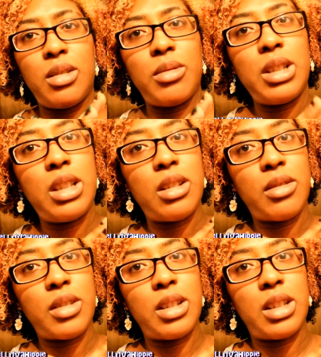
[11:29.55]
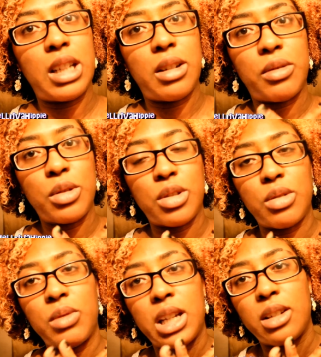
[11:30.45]
We left, and
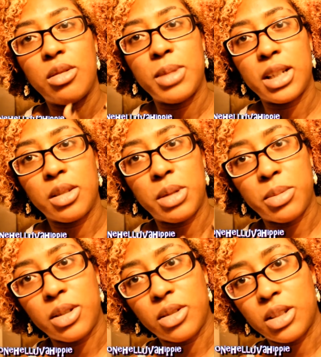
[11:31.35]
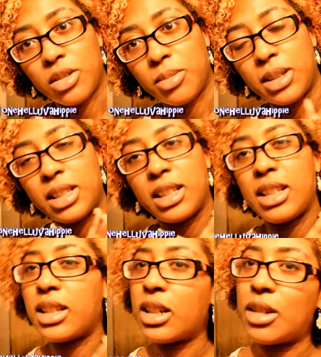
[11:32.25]
unfortunately, we had to go back to my parents' house, because at
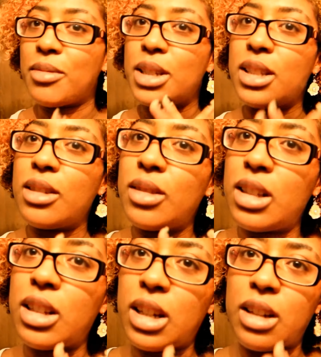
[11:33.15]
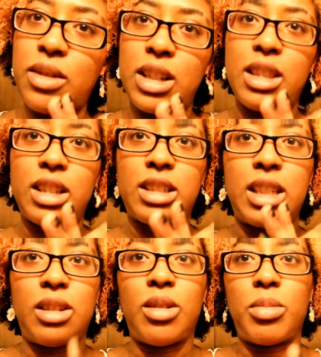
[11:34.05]
the time, we still did not have anything
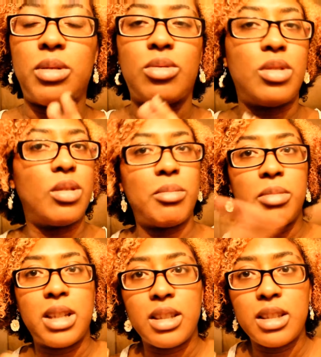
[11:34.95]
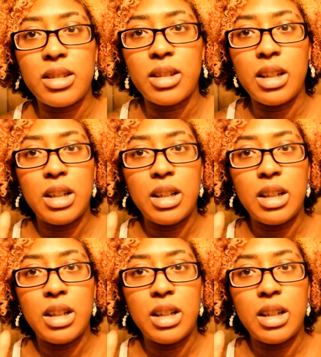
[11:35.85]
set up. It was just a mess